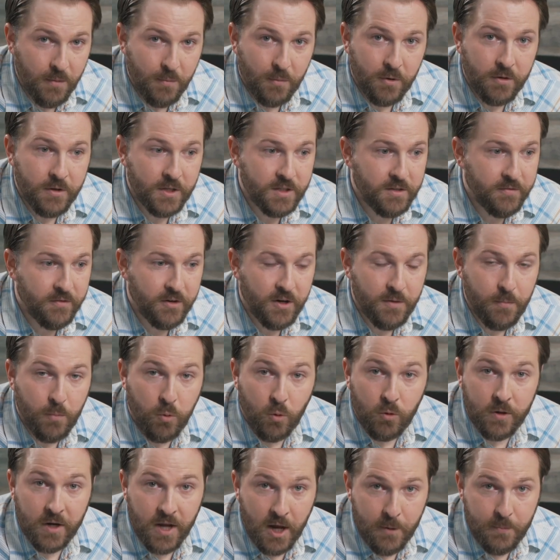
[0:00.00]
number. That's a very
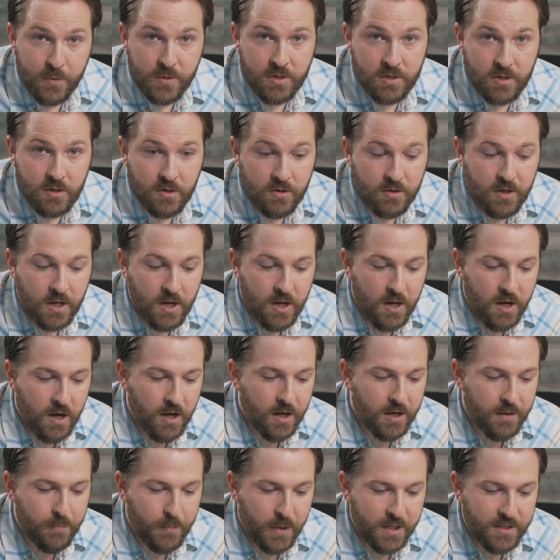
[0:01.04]
important episode.
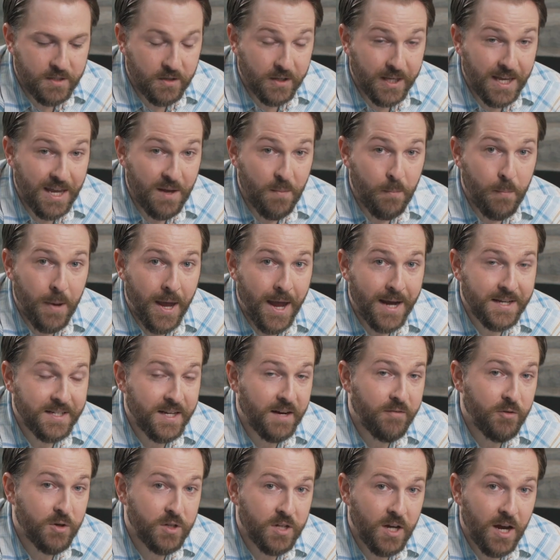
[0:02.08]
It basically impacts
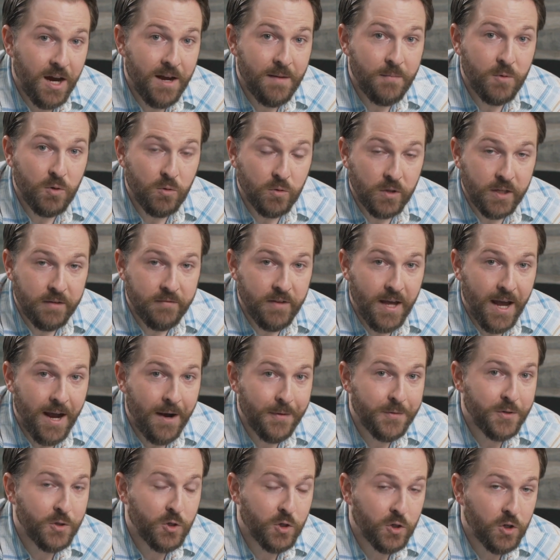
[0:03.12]
every time you leave the
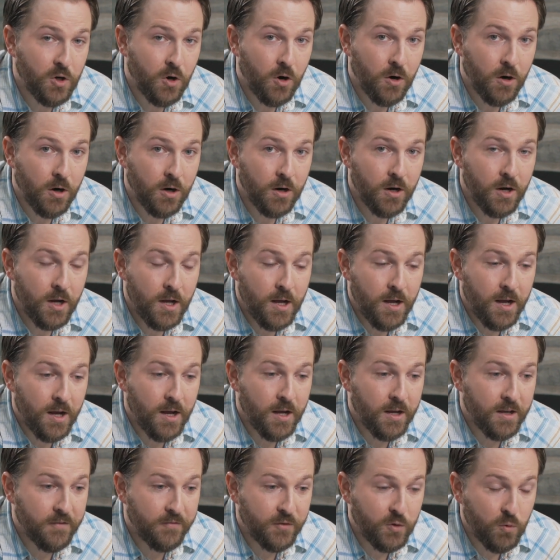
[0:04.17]
house in your car.
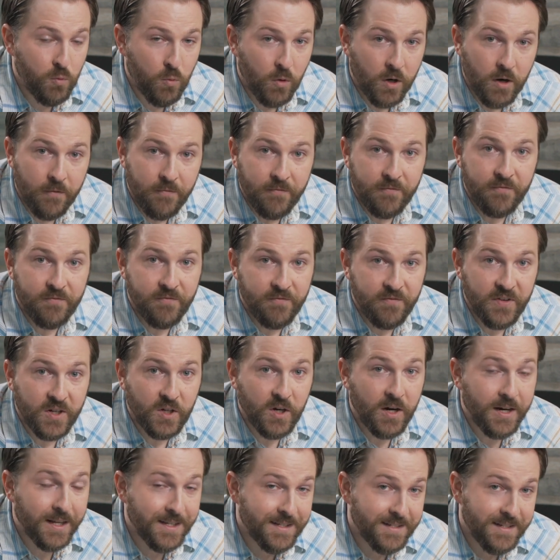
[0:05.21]
If you want to
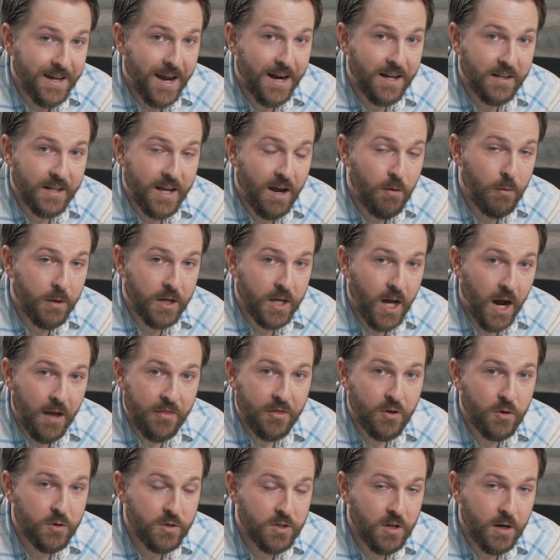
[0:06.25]
figure out exactly how we
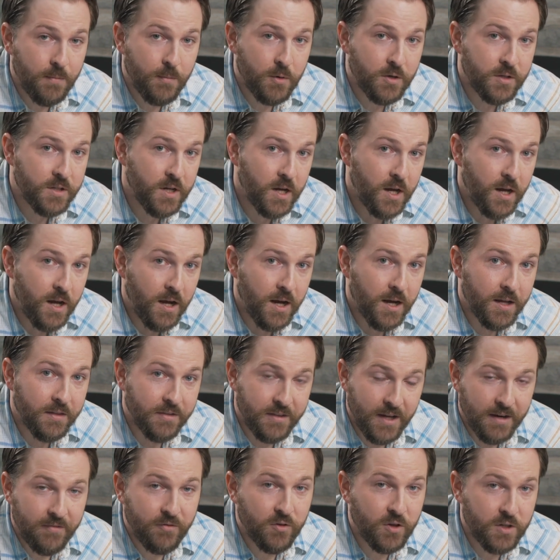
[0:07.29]
got those numbers,
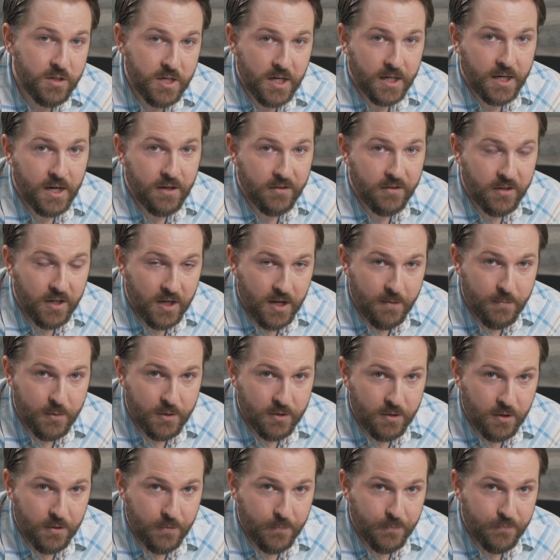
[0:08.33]
definitely check out that
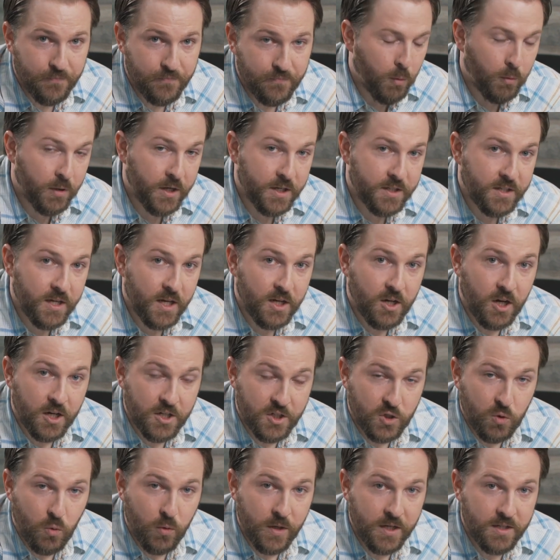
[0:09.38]
episode. But we're going to say it
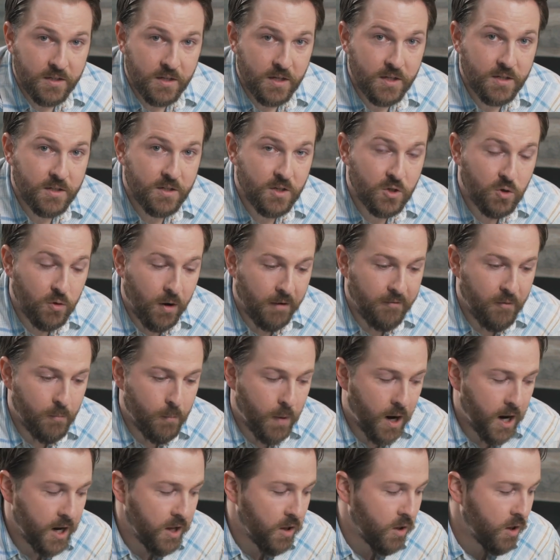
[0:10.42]
costs 20 cents to drive a
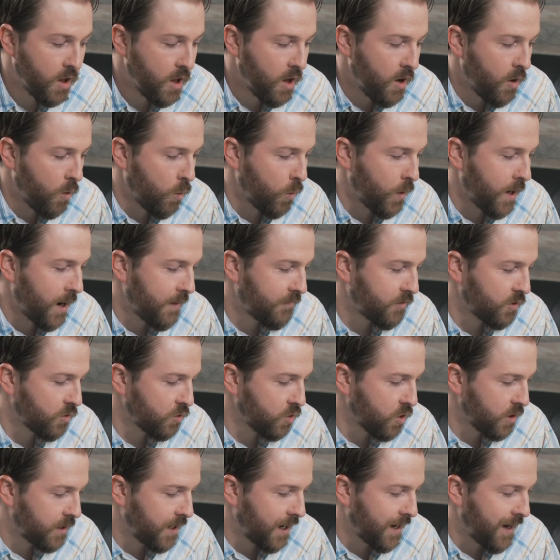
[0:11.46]
mile. We have to
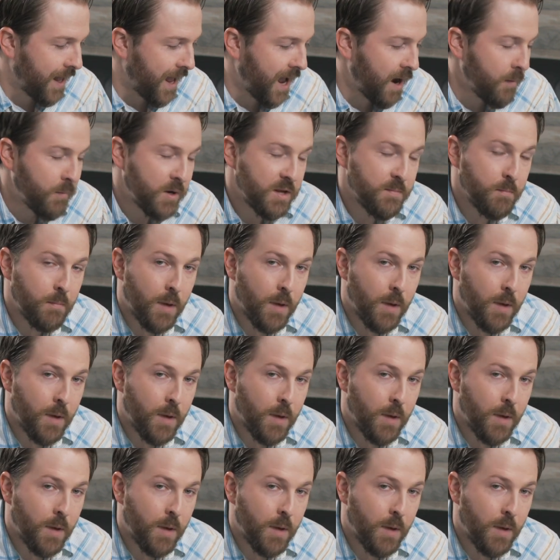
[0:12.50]
look at how many